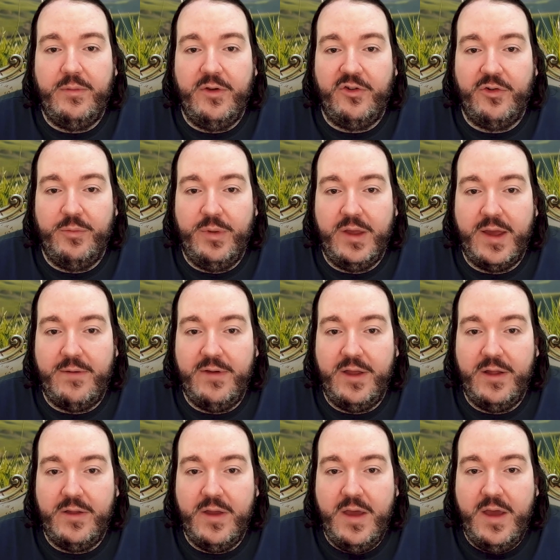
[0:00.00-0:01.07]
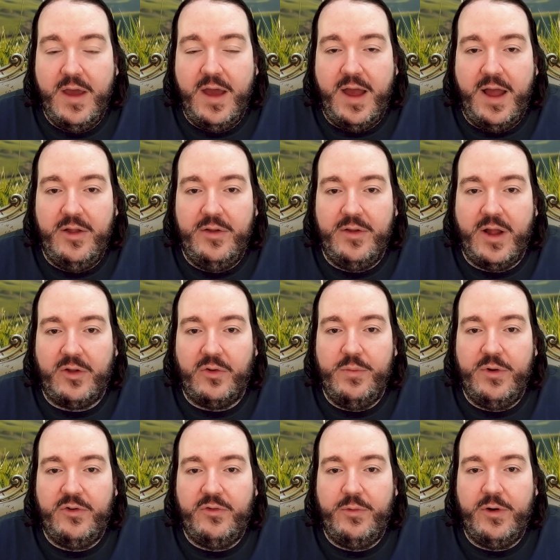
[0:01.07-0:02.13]
we should be having it, and not too
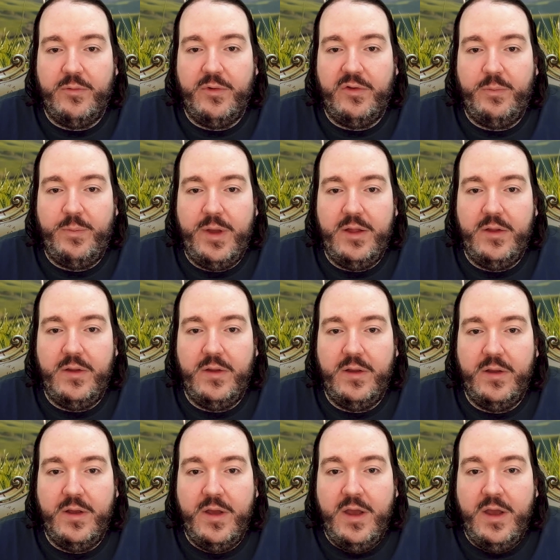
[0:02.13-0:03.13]
much work was spent.